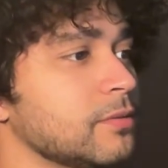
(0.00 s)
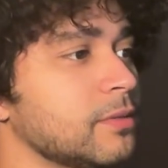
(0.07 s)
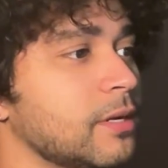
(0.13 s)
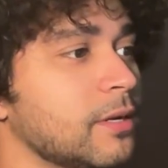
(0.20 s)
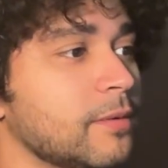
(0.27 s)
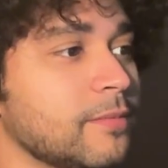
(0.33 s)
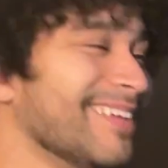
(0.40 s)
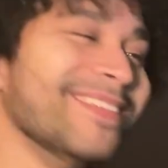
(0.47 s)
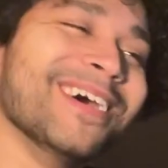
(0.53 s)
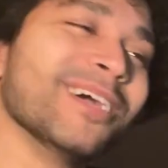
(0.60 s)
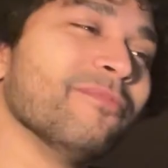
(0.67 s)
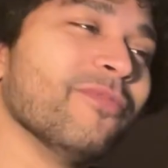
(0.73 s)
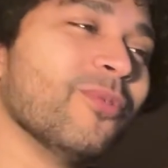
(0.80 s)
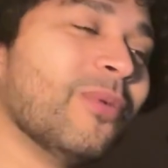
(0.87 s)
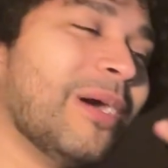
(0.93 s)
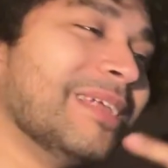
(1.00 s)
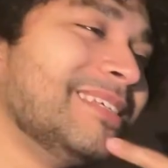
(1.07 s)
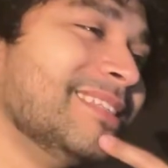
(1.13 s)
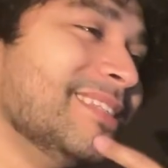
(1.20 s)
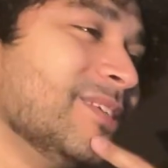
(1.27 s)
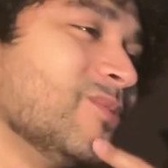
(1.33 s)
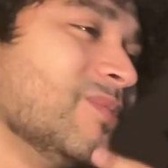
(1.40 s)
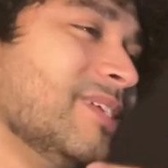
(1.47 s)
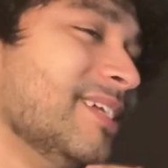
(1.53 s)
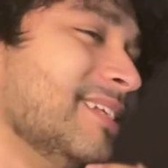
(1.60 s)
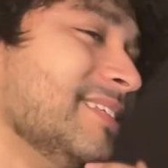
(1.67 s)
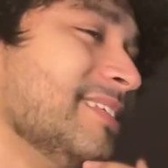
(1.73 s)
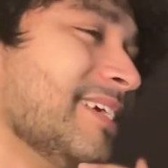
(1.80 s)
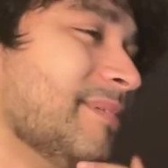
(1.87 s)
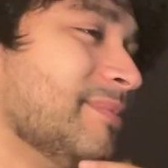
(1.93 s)
Um, I'm not gonna be watching this one
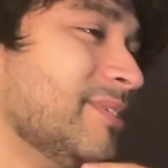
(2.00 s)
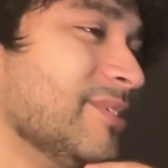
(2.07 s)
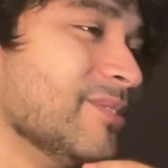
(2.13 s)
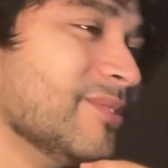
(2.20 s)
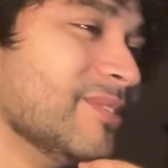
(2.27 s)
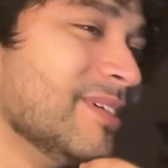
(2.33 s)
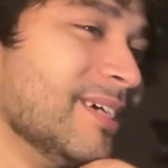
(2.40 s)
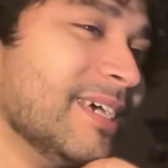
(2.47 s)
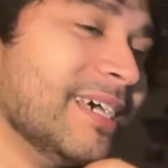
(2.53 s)
anytime soon.